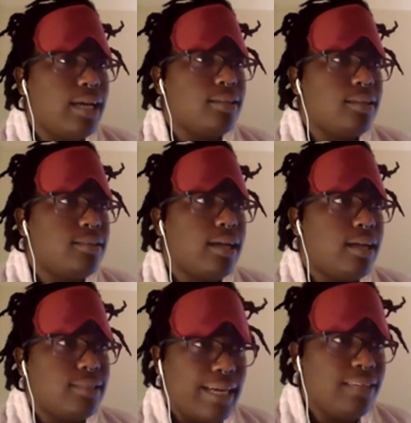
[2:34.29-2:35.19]
vibe.
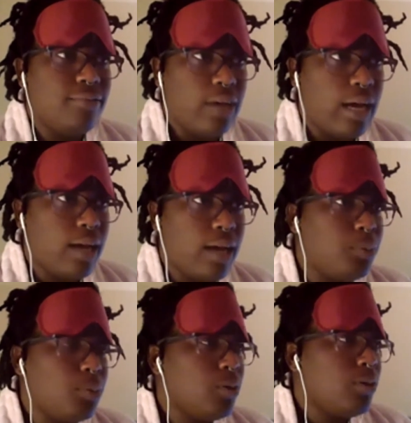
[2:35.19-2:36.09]
And he's not
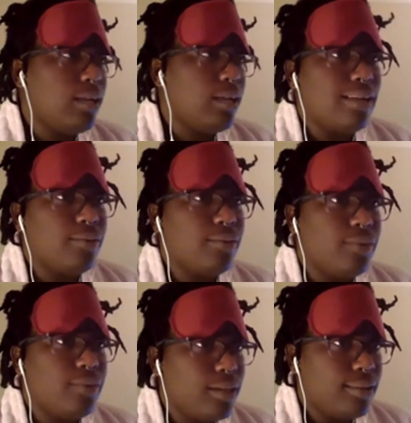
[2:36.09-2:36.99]
really into the
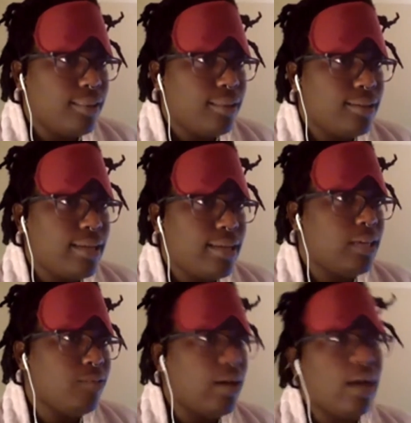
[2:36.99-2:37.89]
techie vibe, and
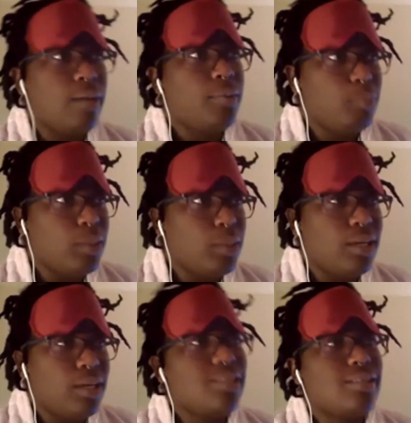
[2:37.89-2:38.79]
because he's not into the techie
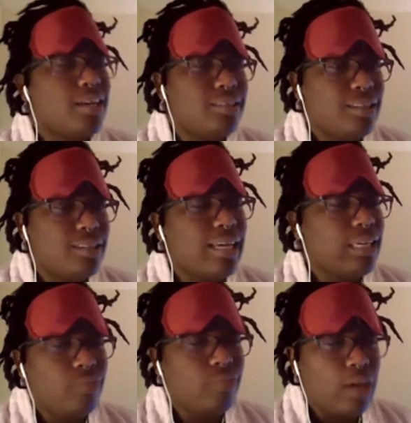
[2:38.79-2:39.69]
vibe, he doesn't think
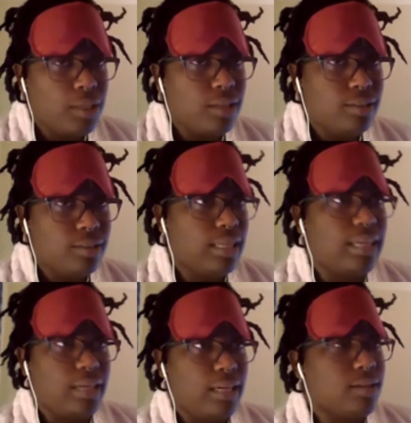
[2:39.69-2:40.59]
anybody else is. And I'm like,
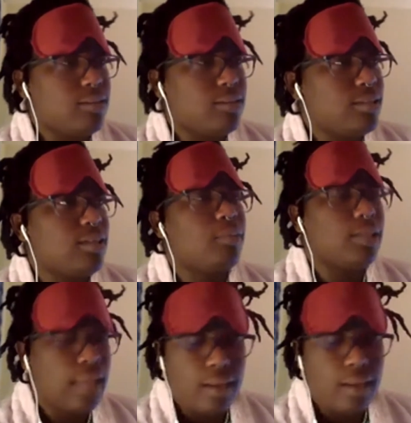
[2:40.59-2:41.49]
that, you don't
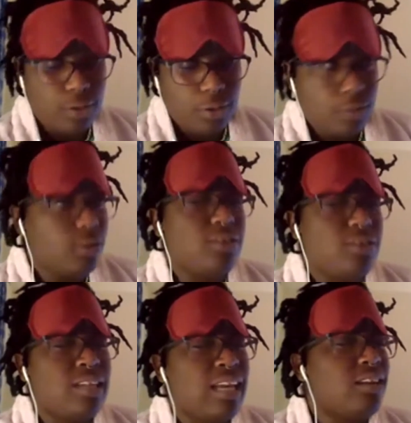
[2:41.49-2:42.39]
understand. Okay?
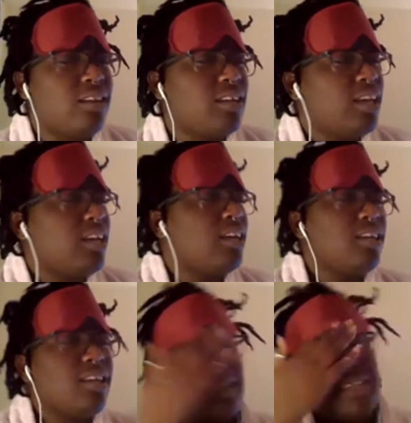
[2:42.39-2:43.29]
Like, you just
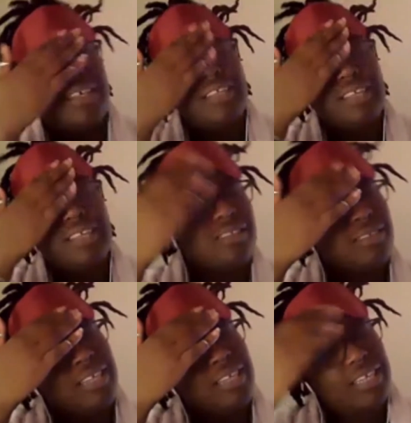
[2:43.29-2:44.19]
didn't get it.
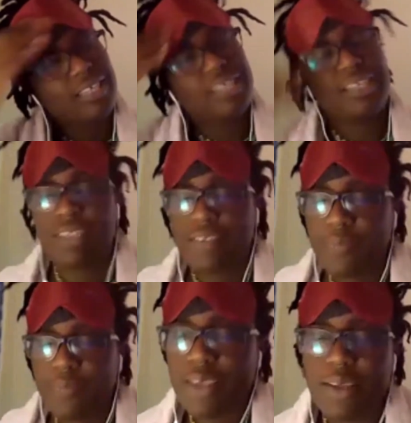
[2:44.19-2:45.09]
But
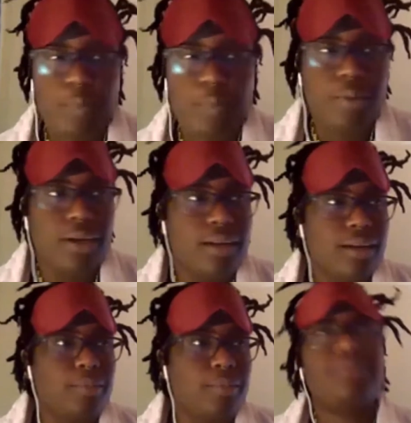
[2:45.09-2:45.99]
I don't think our style
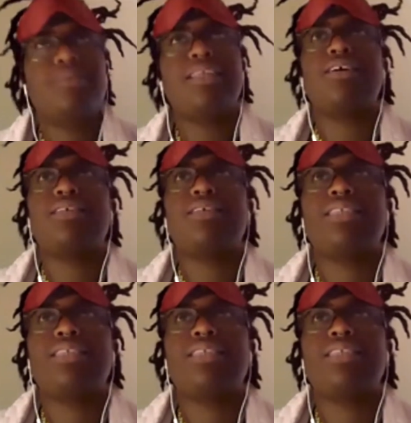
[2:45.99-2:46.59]
has necessarily